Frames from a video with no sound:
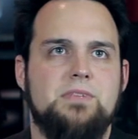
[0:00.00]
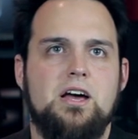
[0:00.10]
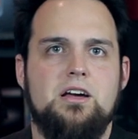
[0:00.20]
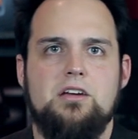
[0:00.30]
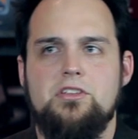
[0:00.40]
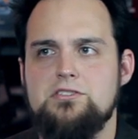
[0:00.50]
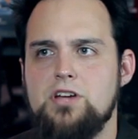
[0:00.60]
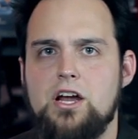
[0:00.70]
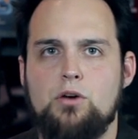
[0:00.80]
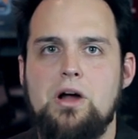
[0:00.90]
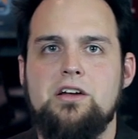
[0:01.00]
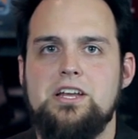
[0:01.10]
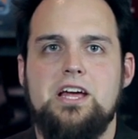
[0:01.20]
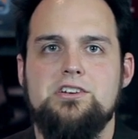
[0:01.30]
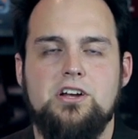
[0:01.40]
uh, that's not a
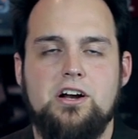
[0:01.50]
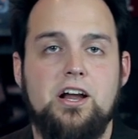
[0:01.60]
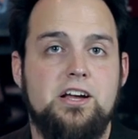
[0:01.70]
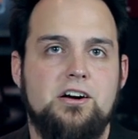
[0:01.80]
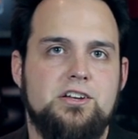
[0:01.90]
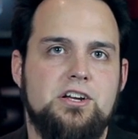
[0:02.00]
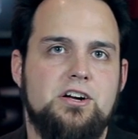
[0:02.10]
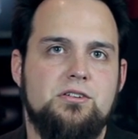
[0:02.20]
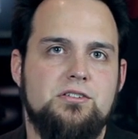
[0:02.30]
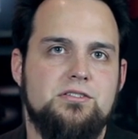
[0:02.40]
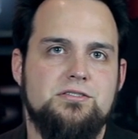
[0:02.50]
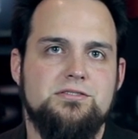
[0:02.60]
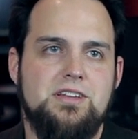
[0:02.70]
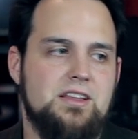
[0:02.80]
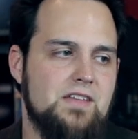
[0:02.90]
rounded edge on an icon. You know,
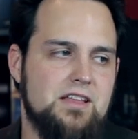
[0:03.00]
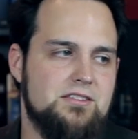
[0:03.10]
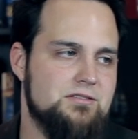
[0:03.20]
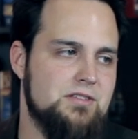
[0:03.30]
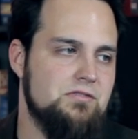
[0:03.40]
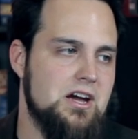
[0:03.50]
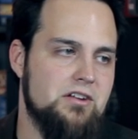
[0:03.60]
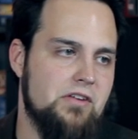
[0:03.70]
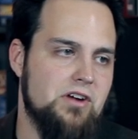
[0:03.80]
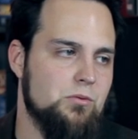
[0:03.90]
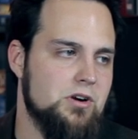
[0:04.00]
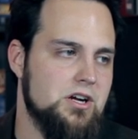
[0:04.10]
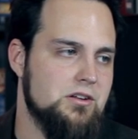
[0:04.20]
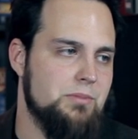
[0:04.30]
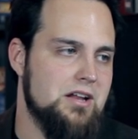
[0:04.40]
that's they've got to they've got to work
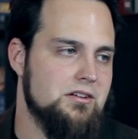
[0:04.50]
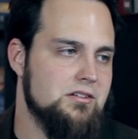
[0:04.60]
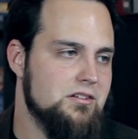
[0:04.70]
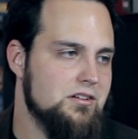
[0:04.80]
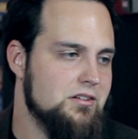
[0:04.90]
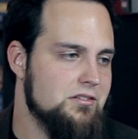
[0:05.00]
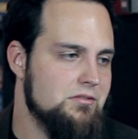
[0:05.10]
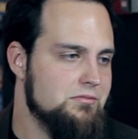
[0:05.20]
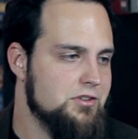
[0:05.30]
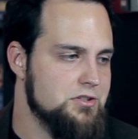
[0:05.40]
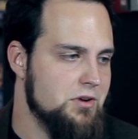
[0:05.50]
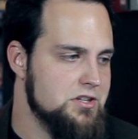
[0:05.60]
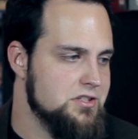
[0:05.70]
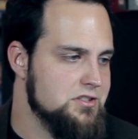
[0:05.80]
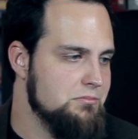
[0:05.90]
on the patent uh,
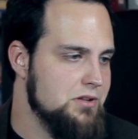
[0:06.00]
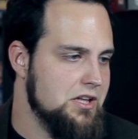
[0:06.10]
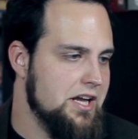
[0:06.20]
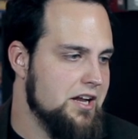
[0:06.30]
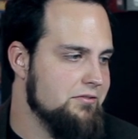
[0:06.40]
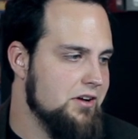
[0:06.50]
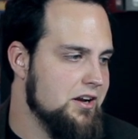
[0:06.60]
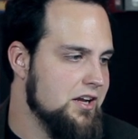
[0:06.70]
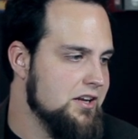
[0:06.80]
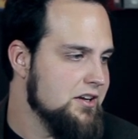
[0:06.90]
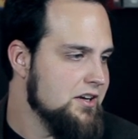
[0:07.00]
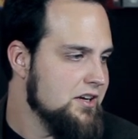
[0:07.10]
situation. It's completely out of out of hand.